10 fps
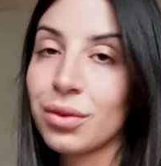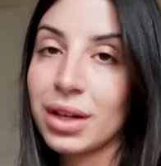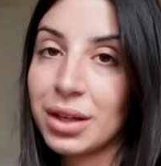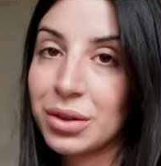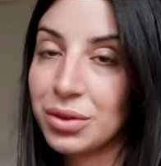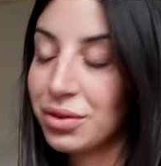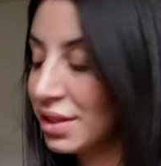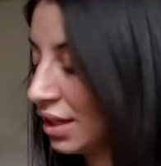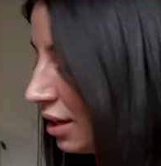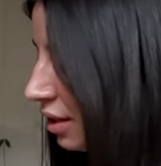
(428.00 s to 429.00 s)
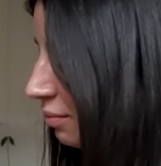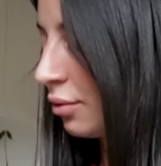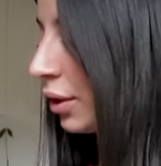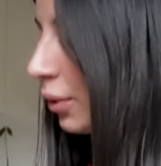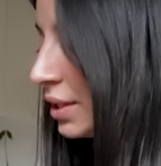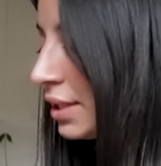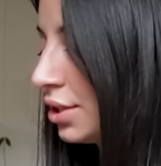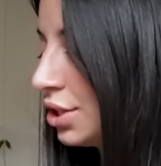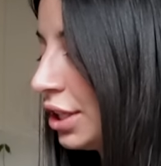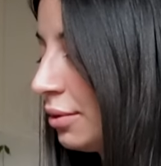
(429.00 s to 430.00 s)
Running good for time. We're going to the
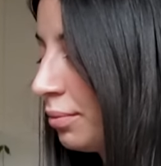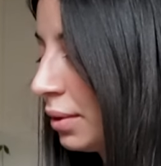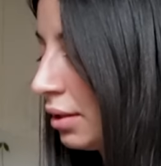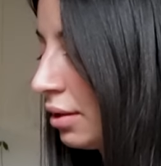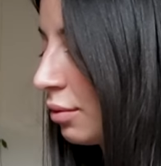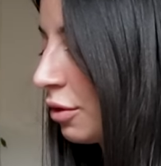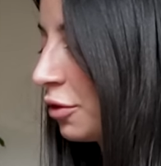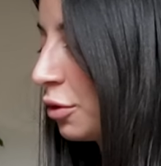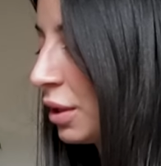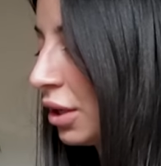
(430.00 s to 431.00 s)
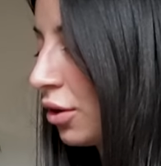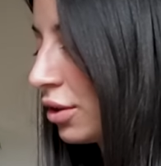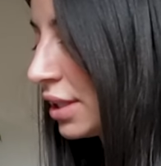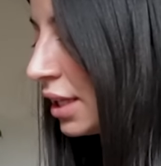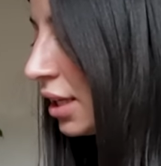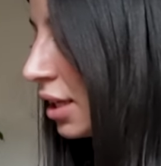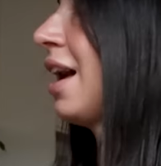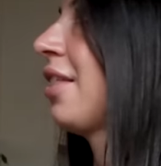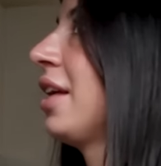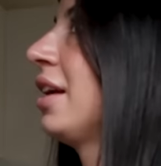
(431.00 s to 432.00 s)
gym. We're filming content.
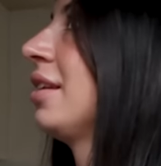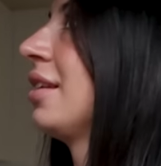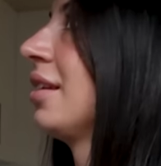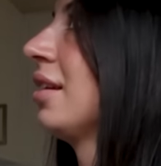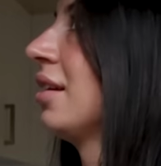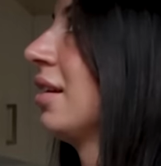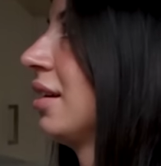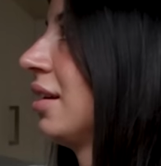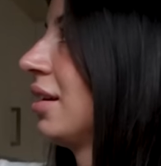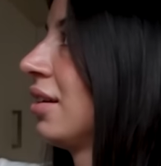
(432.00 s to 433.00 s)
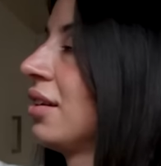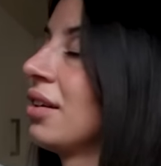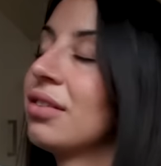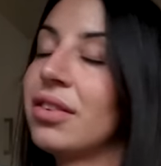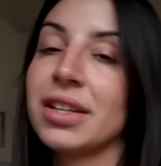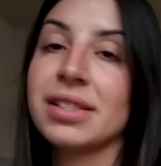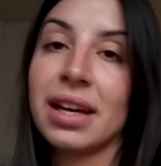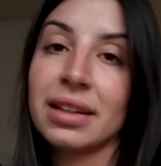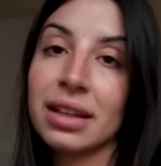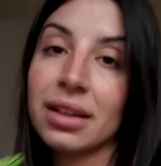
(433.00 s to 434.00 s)
And then, very
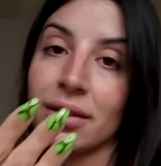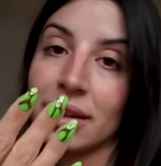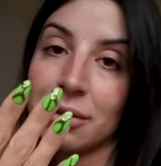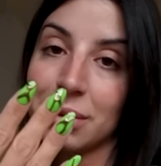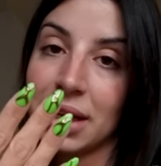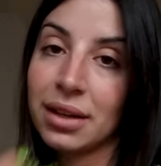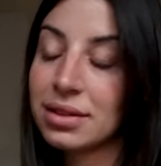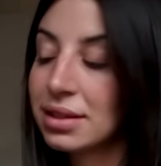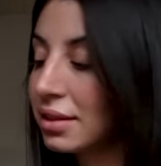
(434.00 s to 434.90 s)
sadly, going to get my nails